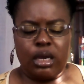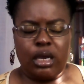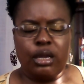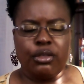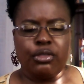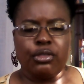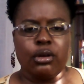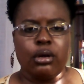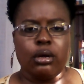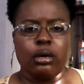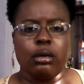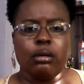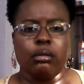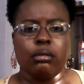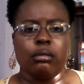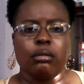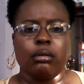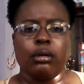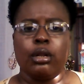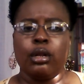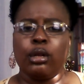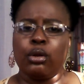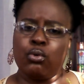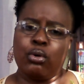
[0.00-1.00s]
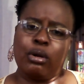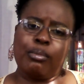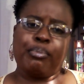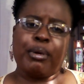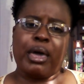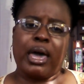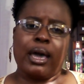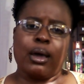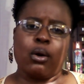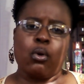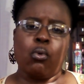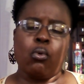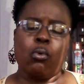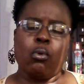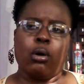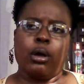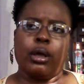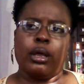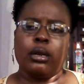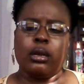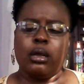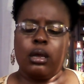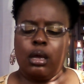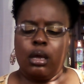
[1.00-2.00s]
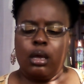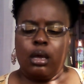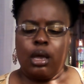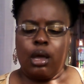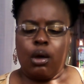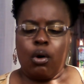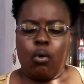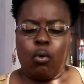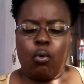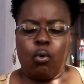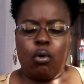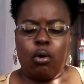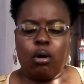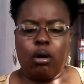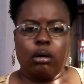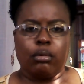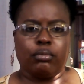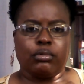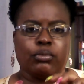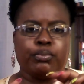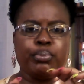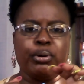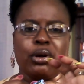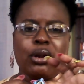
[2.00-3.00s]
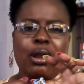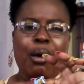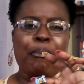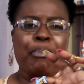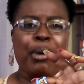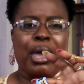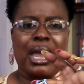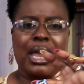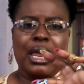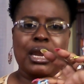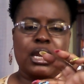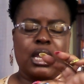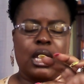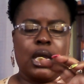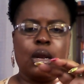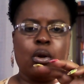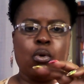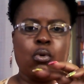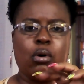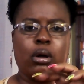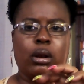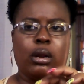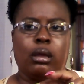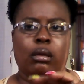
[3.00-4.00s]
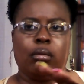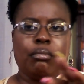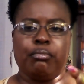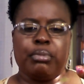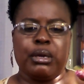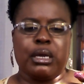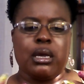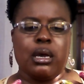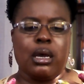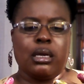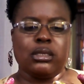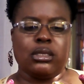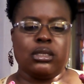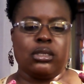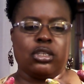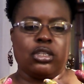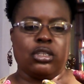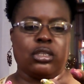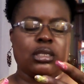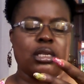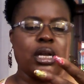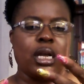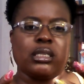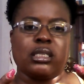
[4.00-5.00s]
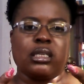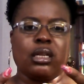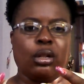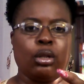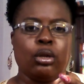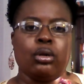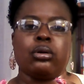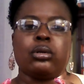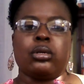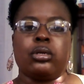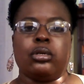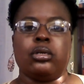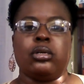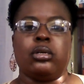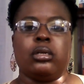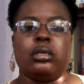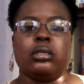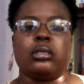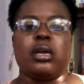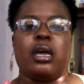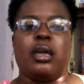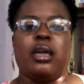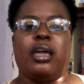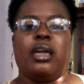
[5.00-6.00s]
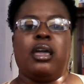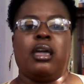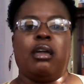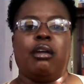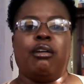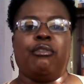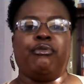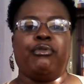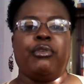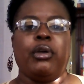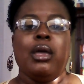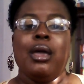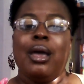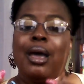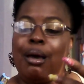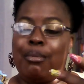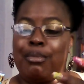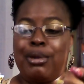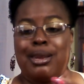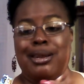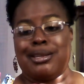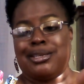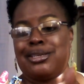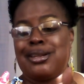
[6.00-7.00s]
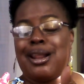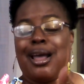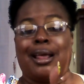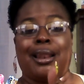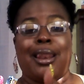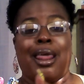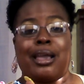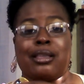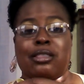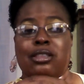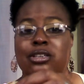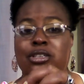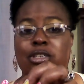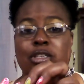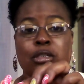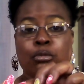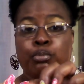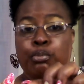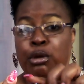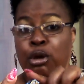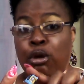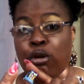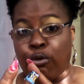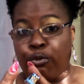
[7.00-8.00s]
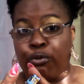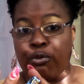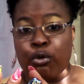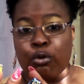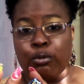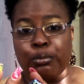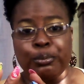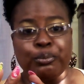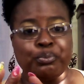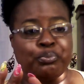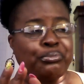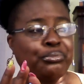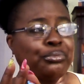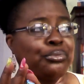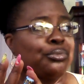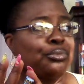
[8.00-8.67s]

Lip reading: either glue it back on or put a band-aid on it, because it just doesn't look good to have. It's not like this is beautiful,